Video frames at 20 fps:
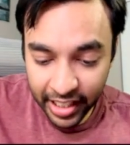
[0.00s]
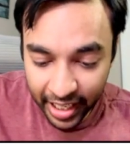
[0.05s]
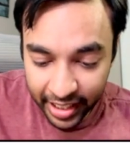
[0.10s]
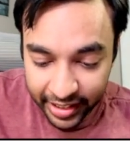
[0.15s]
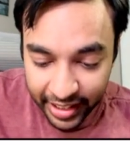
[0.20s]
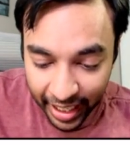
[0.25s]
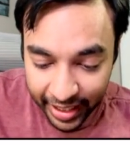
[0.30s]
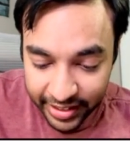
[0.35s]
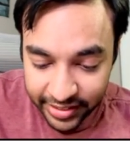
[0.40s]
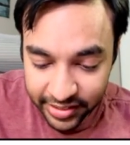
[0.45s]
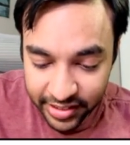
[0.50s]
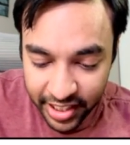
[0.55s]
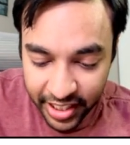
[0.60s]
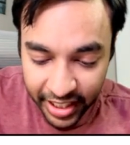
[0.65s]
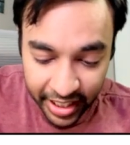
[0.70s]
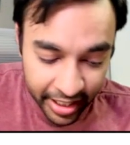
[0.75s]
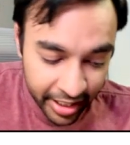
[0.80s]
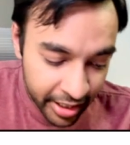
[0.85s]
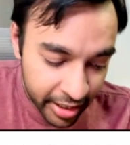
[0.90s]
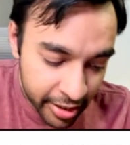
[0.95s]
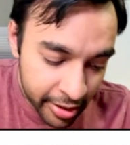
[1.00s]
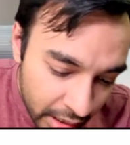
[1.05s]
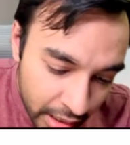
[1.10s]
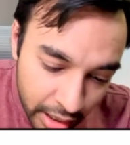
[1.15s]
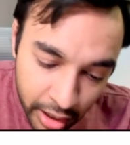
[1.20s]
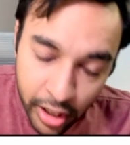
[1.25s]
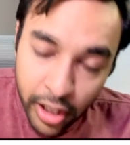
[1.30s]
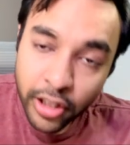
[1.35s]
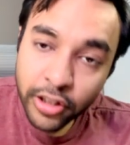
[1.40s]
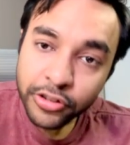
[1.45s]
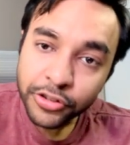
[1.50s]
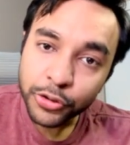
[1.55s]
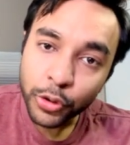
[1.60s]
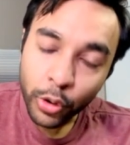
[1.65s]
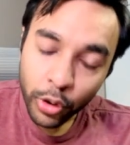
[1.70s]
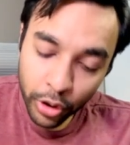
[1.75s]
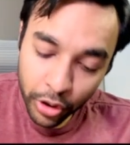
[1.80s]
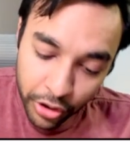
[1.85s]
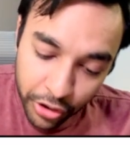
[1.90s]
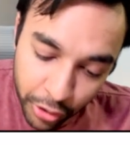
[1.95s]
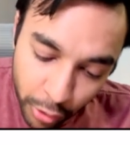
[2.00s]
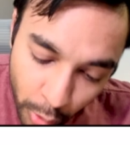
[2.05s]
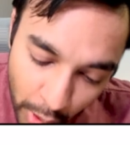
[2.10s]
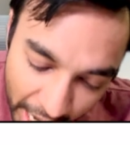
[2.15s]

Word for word: and that is three. So you